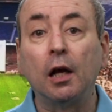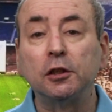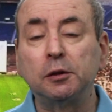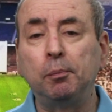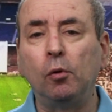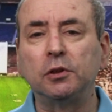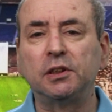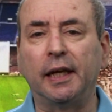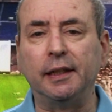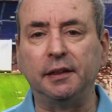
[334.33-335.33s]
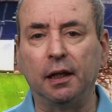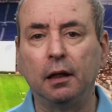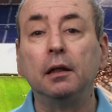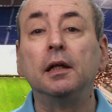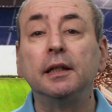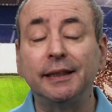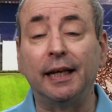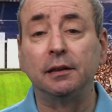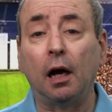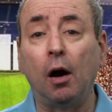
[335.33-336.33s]
Sports stadia
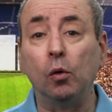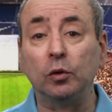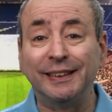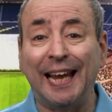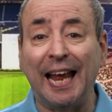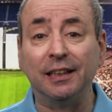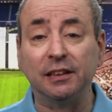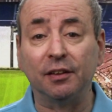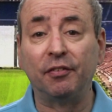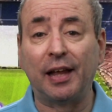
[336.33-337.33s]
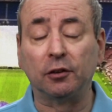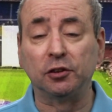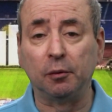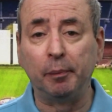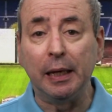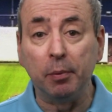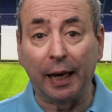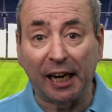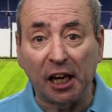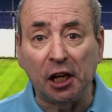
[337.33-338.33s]
tend to hold tens of thousands of people,
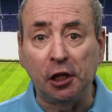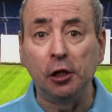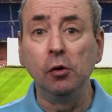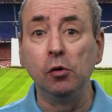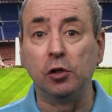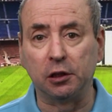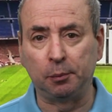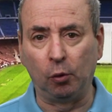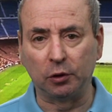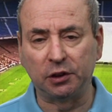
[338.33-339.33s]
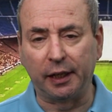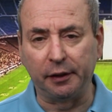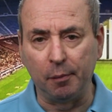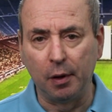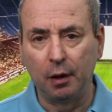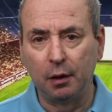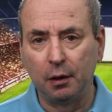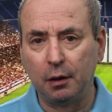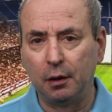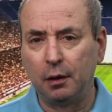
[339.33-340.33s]
and a huge sports stadium
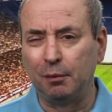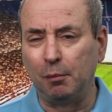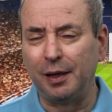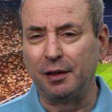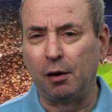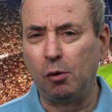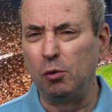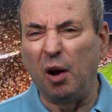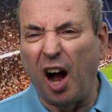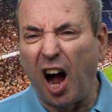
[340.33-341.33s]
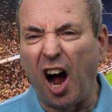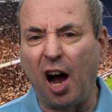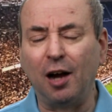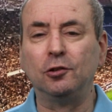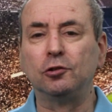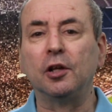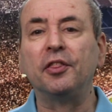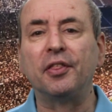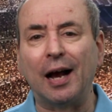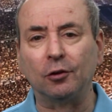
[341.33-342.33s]
might hold
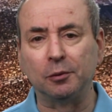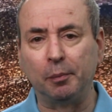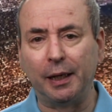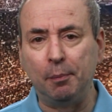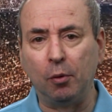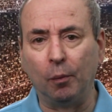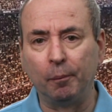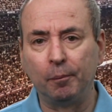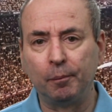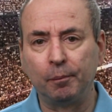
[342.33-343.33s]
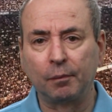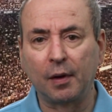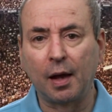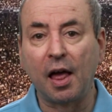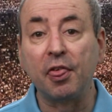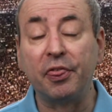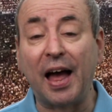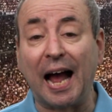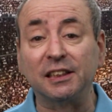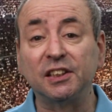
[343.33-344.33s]
100,000 people.
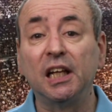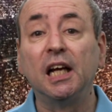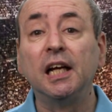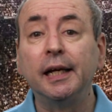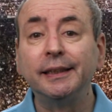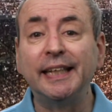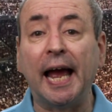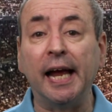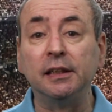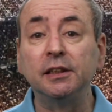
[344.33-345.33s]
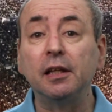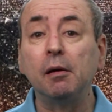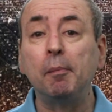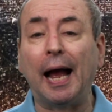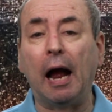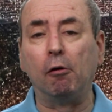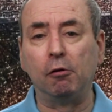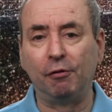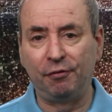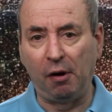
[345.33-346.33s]
That's 10 to the power
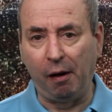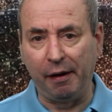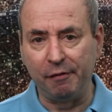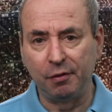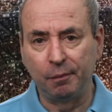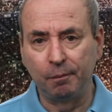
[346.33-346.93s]
of 5.